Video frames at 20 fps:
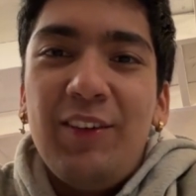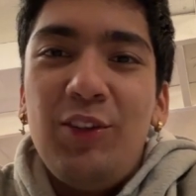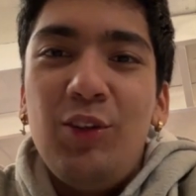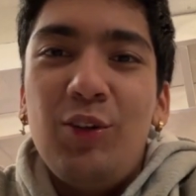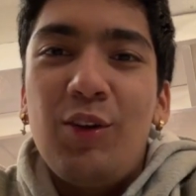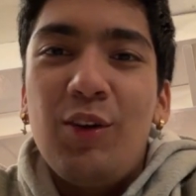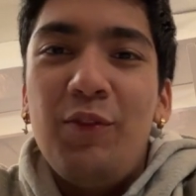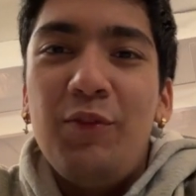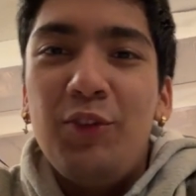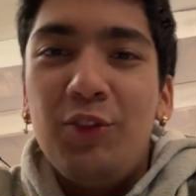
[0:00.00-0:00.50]

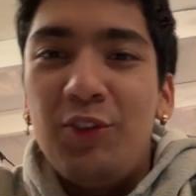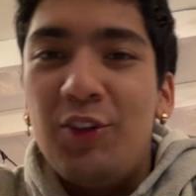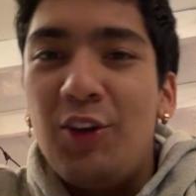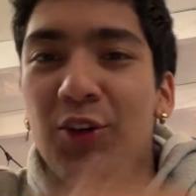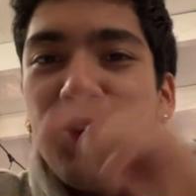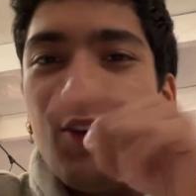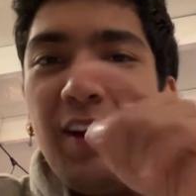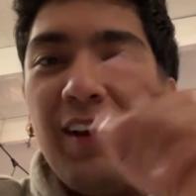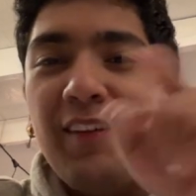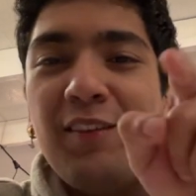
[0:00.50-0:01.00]
You confused?
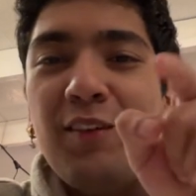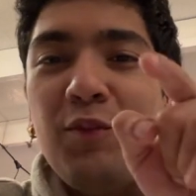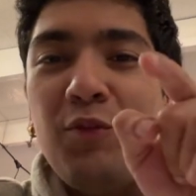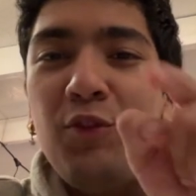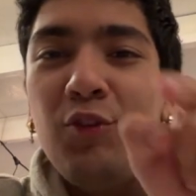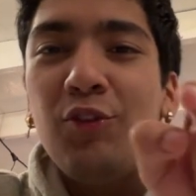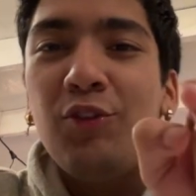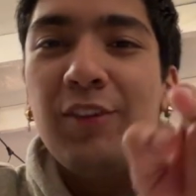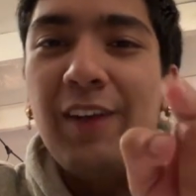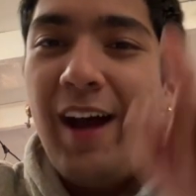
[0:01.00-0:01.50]
No, you guys
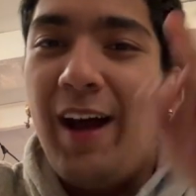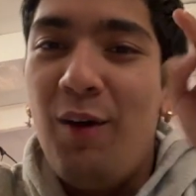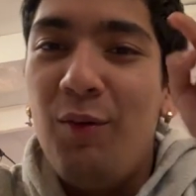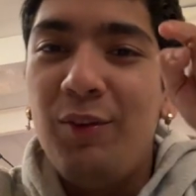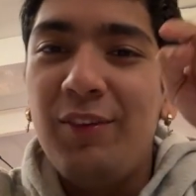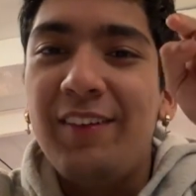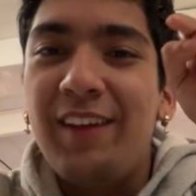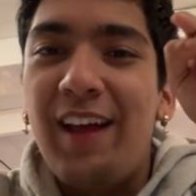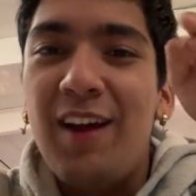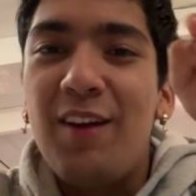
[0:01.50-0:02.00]
confused. I
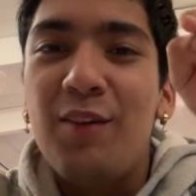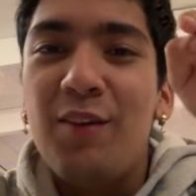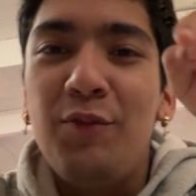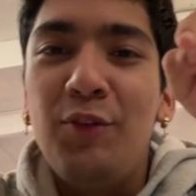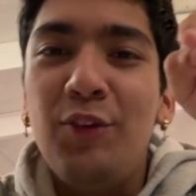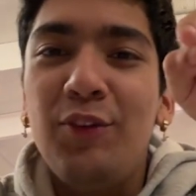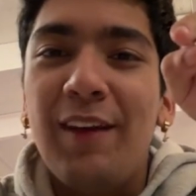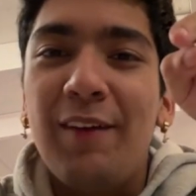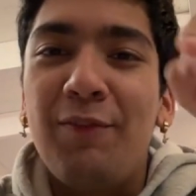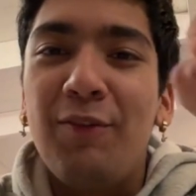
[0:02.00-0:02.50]
was not
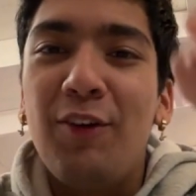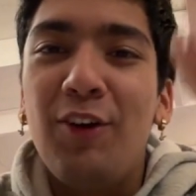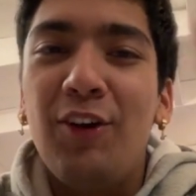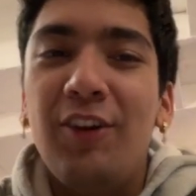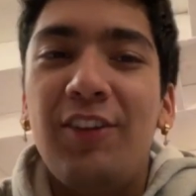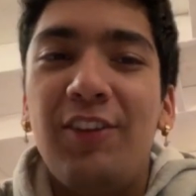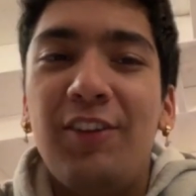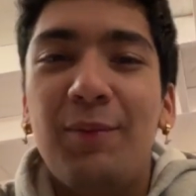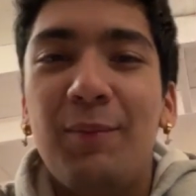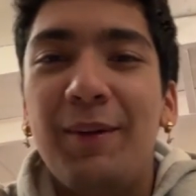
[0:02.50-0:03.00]
confused at
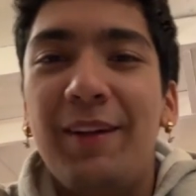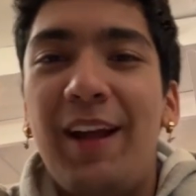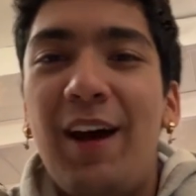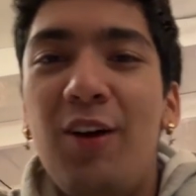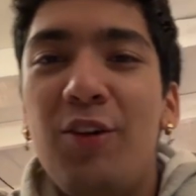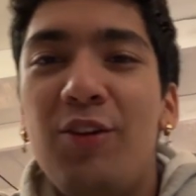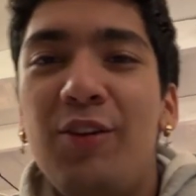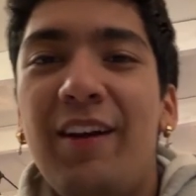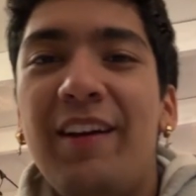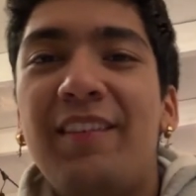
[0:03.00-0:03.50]
first, but
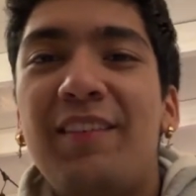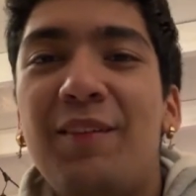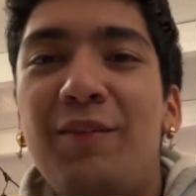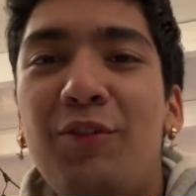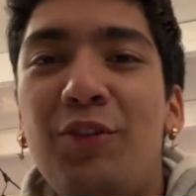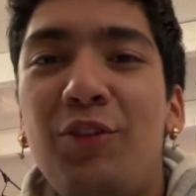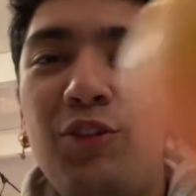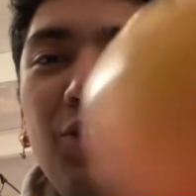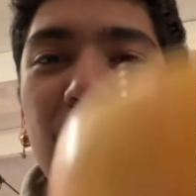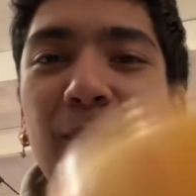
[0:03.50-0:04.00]
now you guys
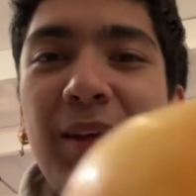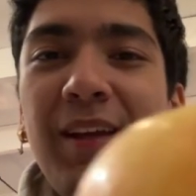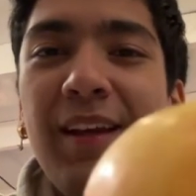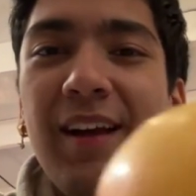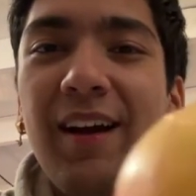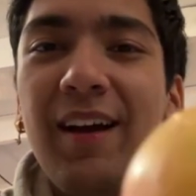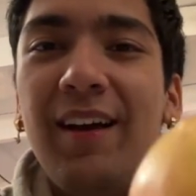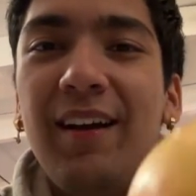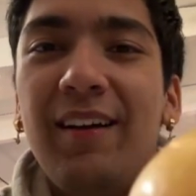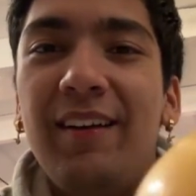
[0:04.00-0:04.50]
confuse me.
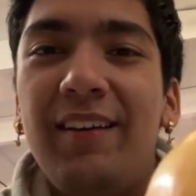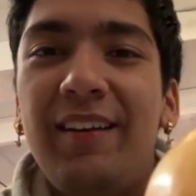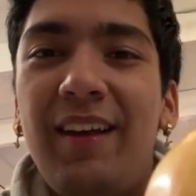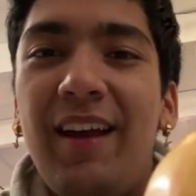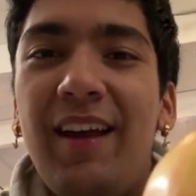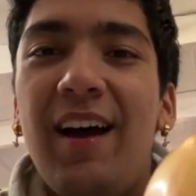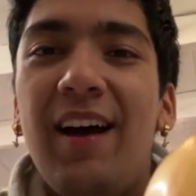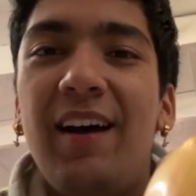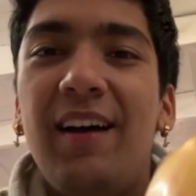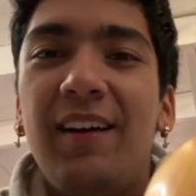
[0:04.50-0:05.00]

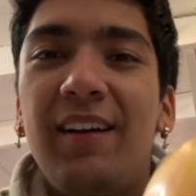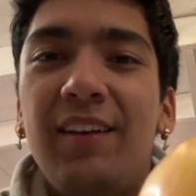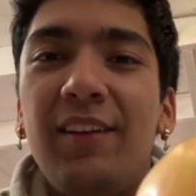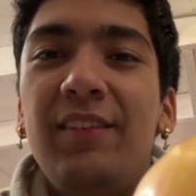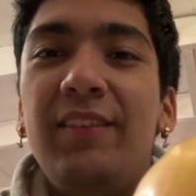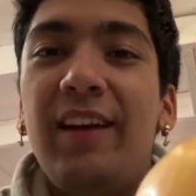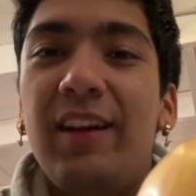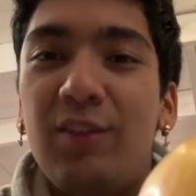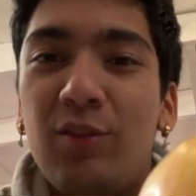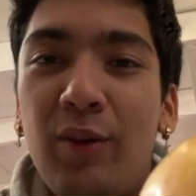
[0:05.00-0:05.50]
Yeah,
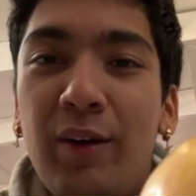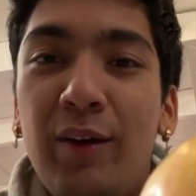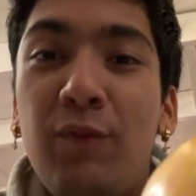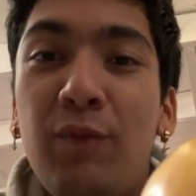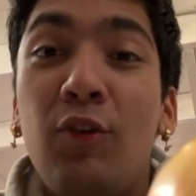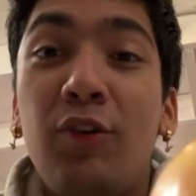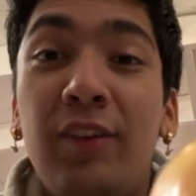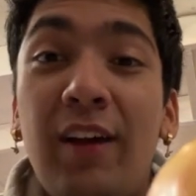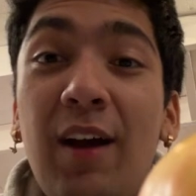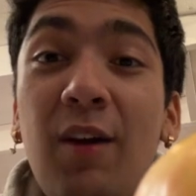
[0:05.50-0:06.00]
yeah.
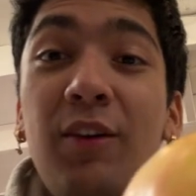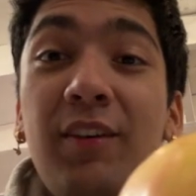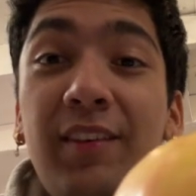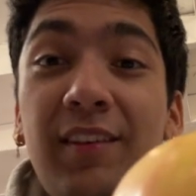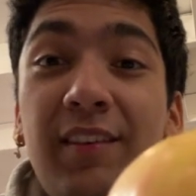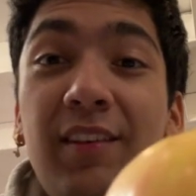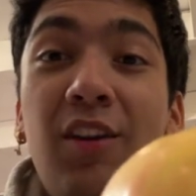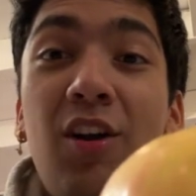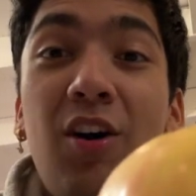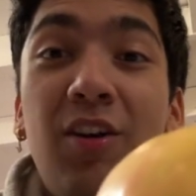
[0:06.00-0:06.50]
24
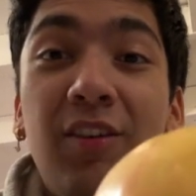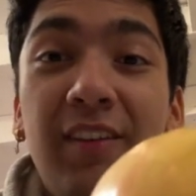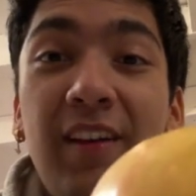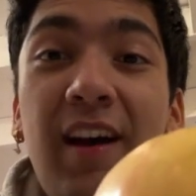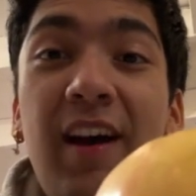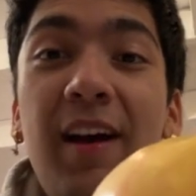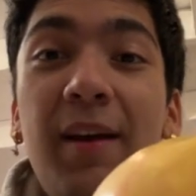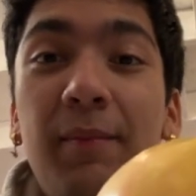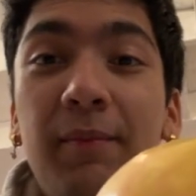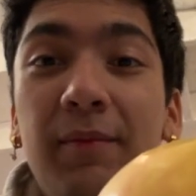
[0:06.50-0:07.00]
hours is a long
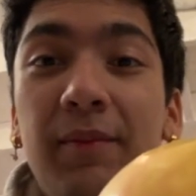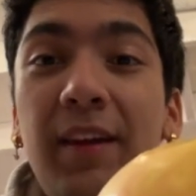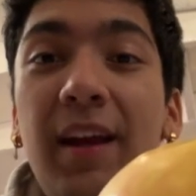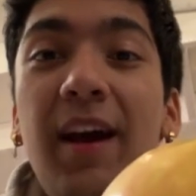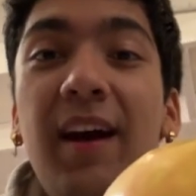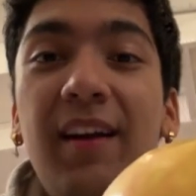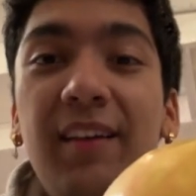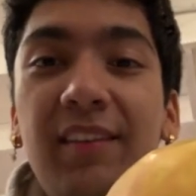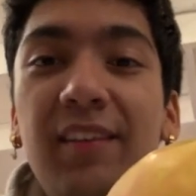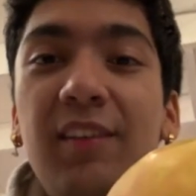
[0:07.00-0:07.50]
time.
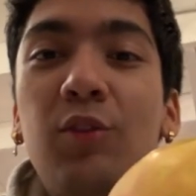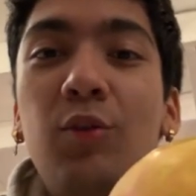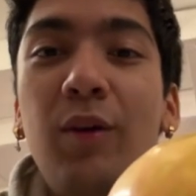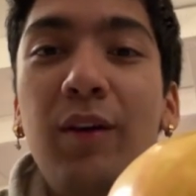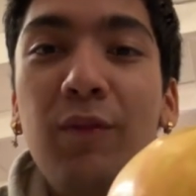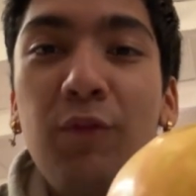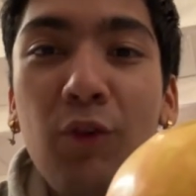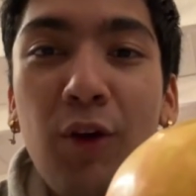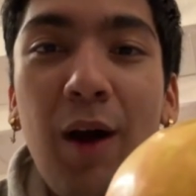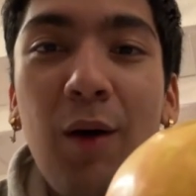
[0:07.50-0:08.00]
Yeah, it's a
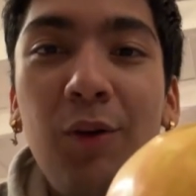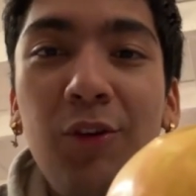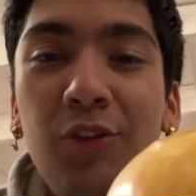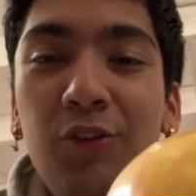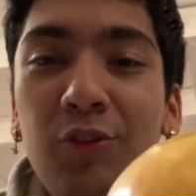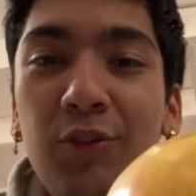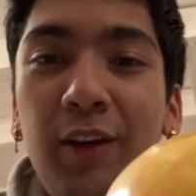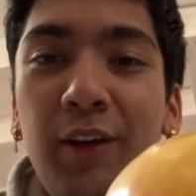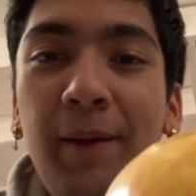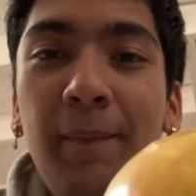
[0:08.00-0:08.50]
24-hour
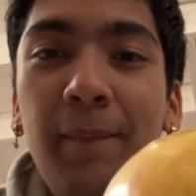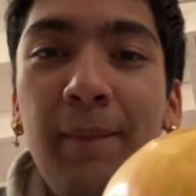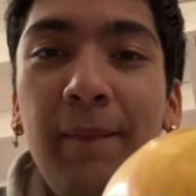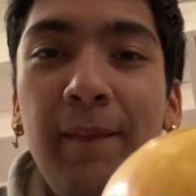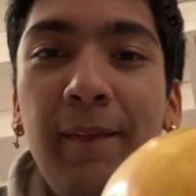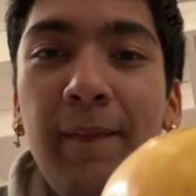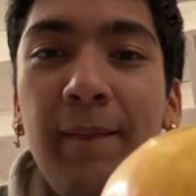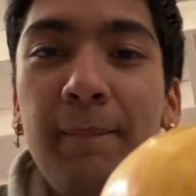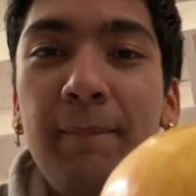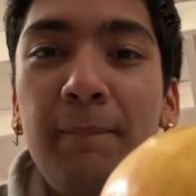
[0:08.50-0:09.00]
stream,
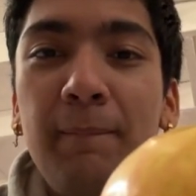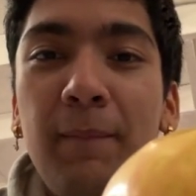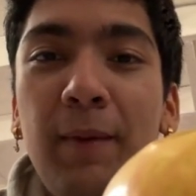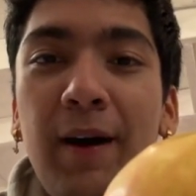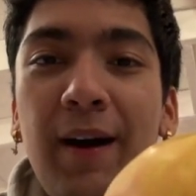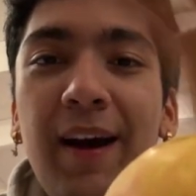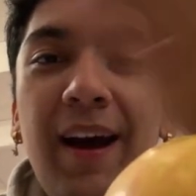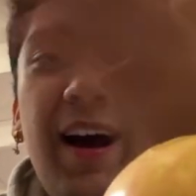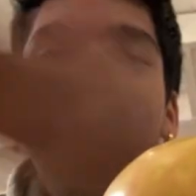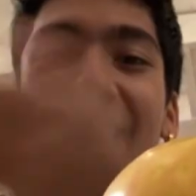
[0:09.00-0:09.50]

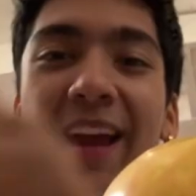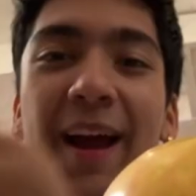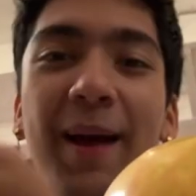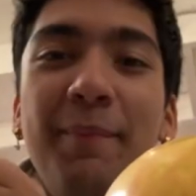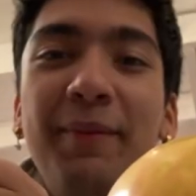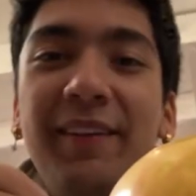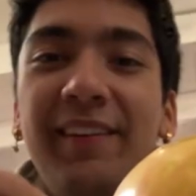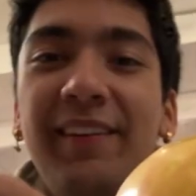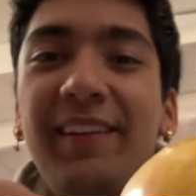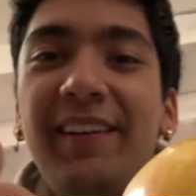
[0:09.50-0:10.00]
but I
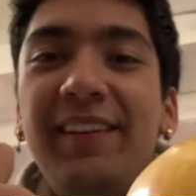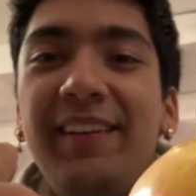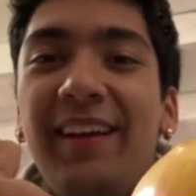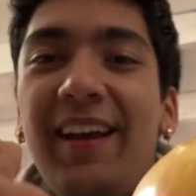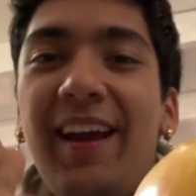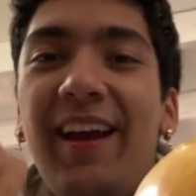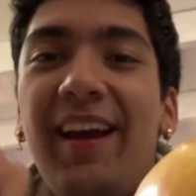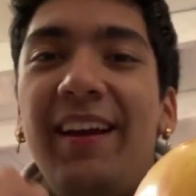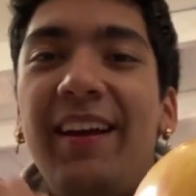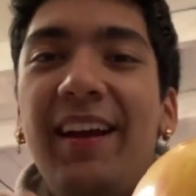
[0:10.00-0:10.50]
can't be seen.
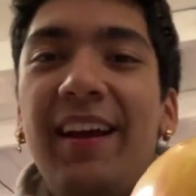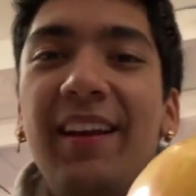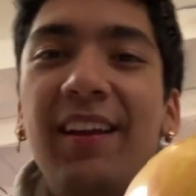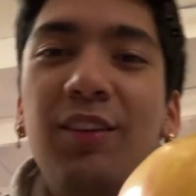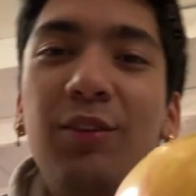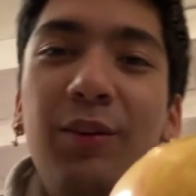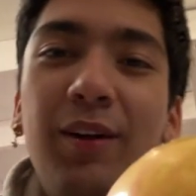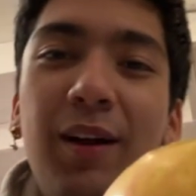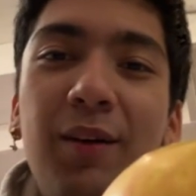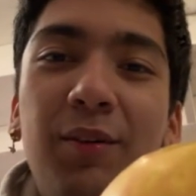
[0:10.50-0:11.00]
Yeah, yeah.
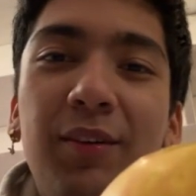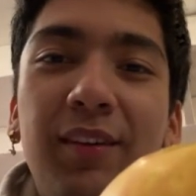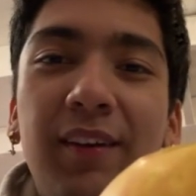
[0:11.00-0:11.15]
That's what I